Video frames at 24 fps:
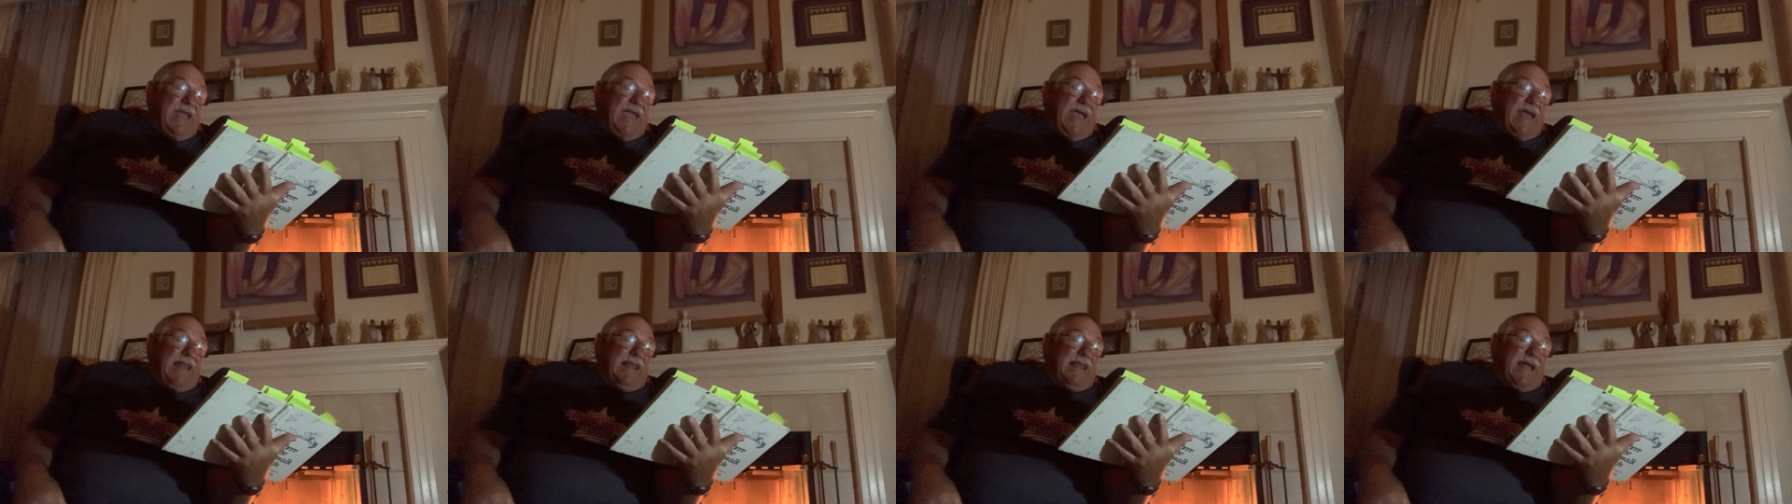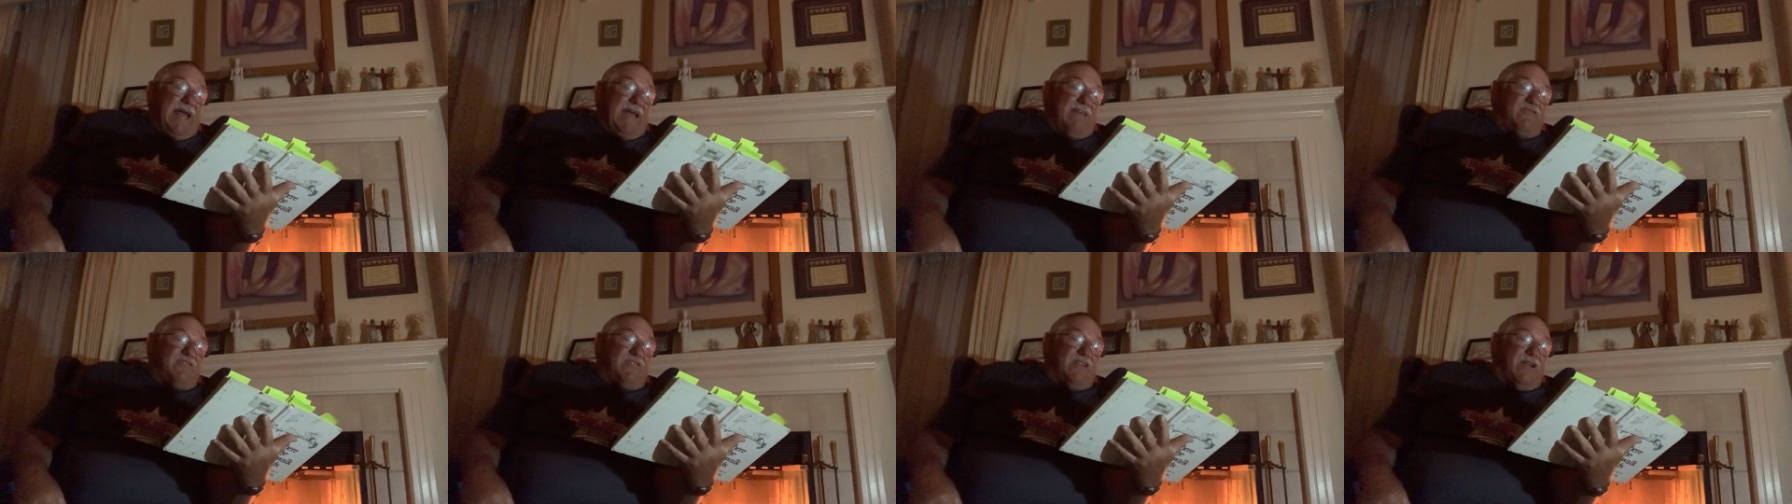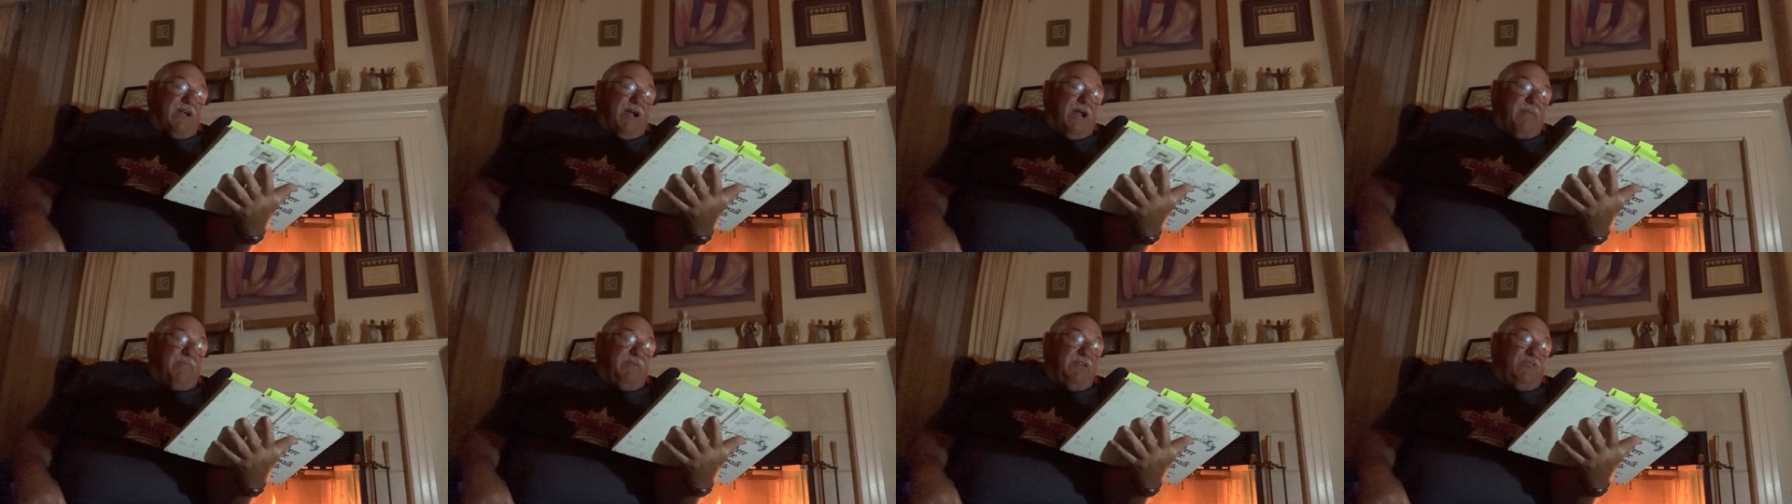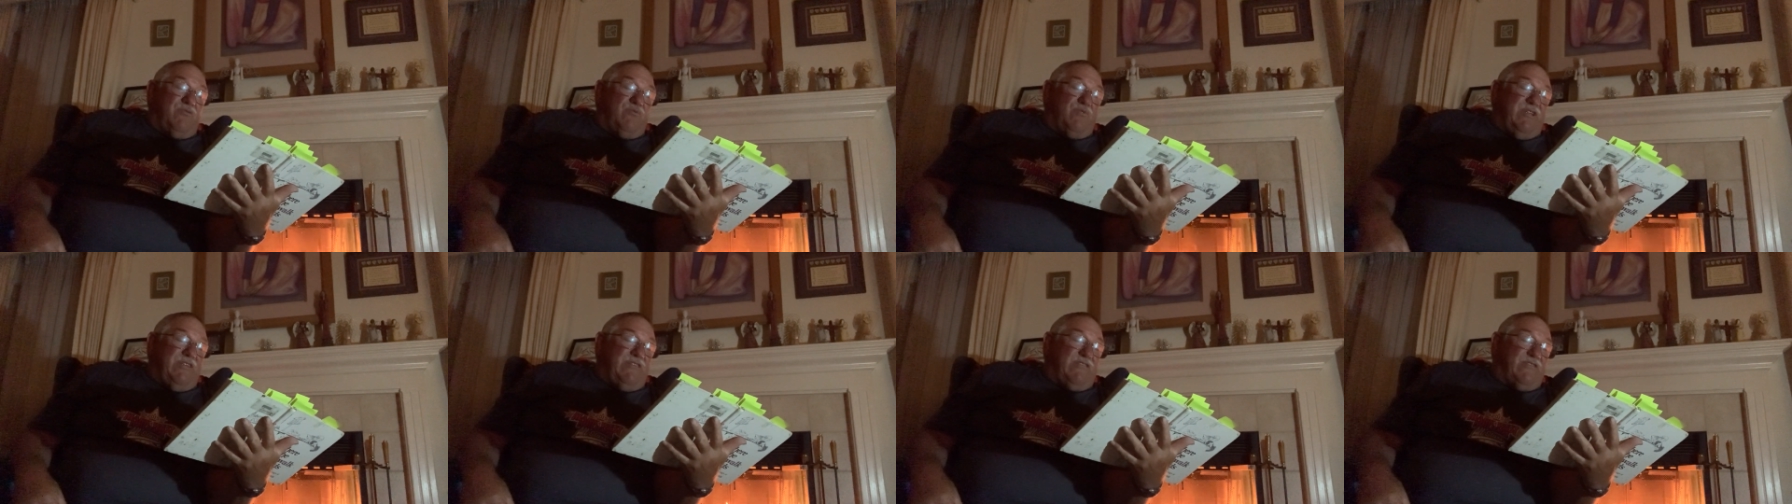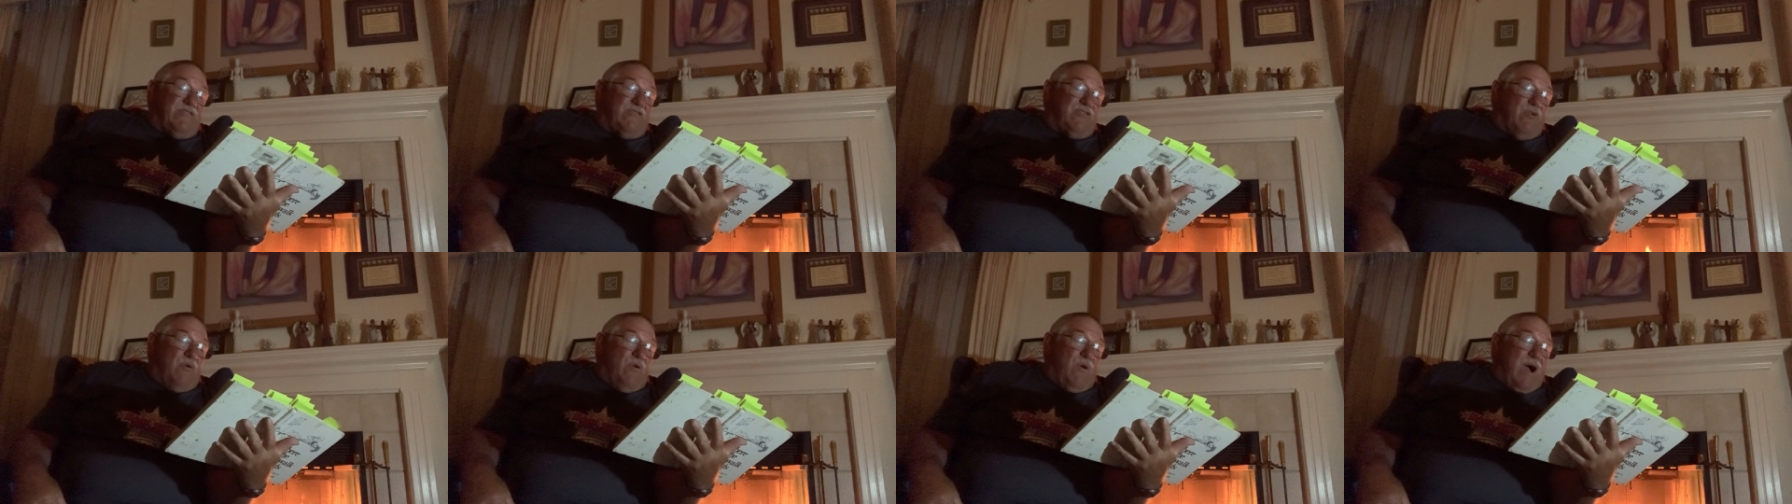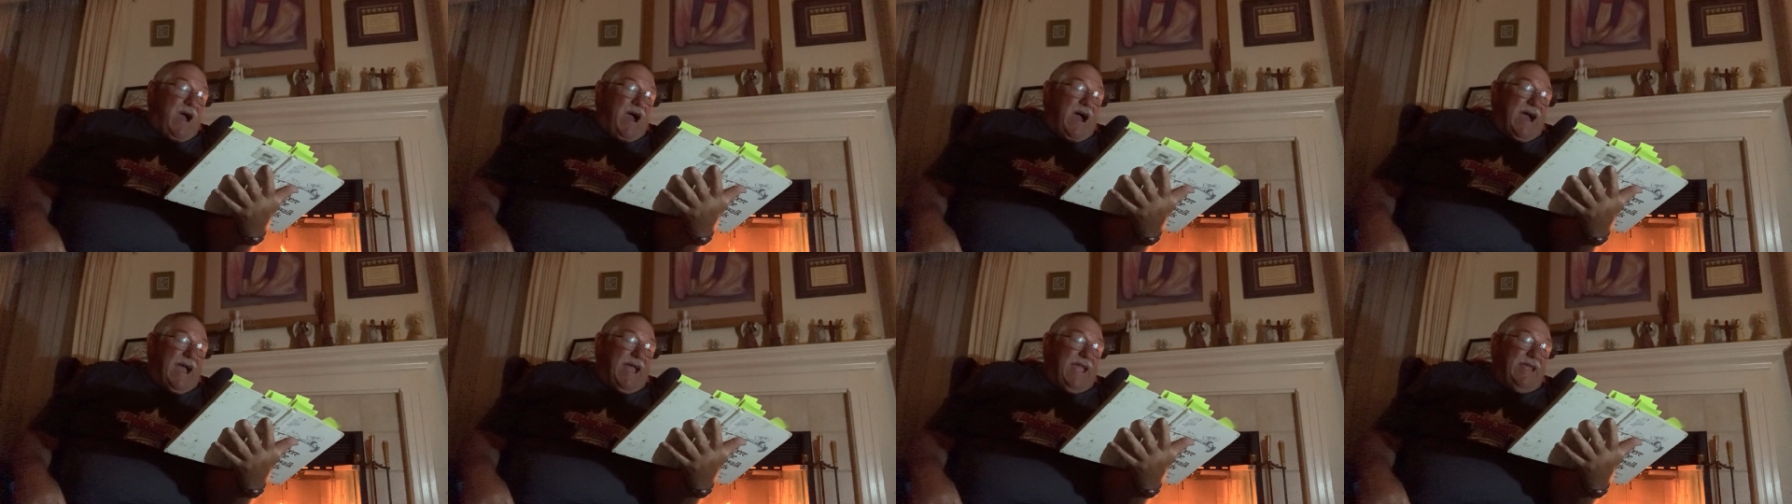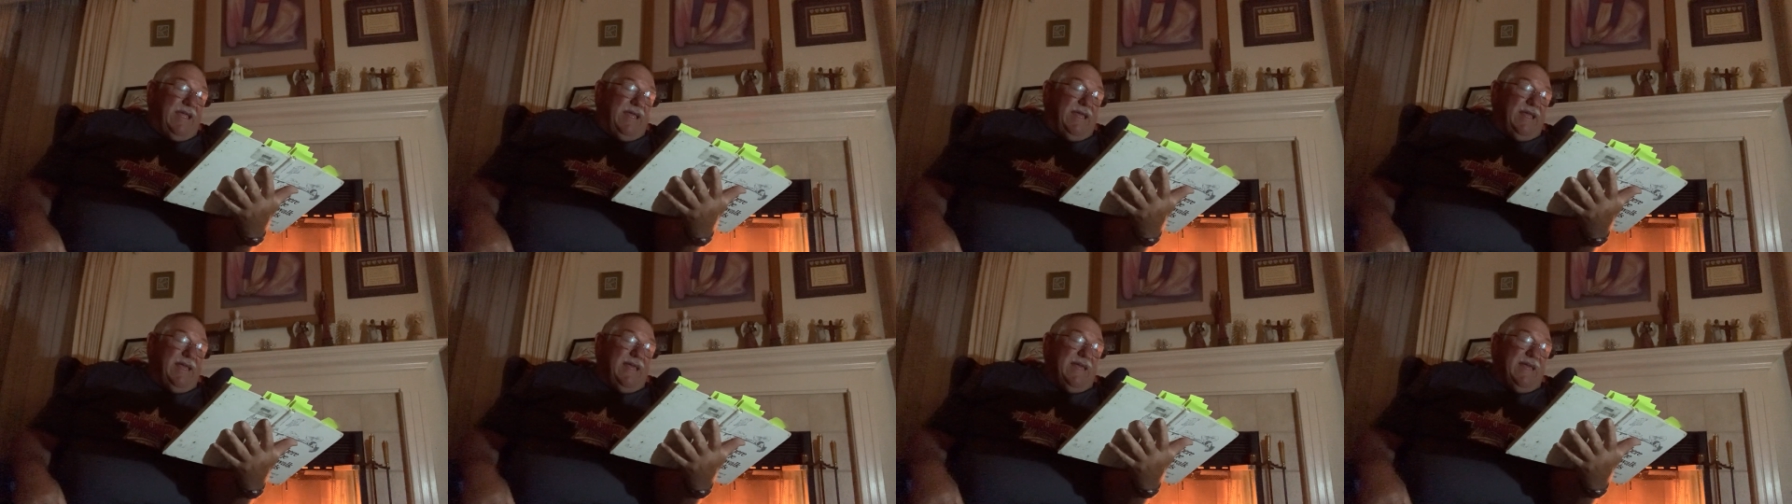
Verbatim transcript: At last the garbage reached so high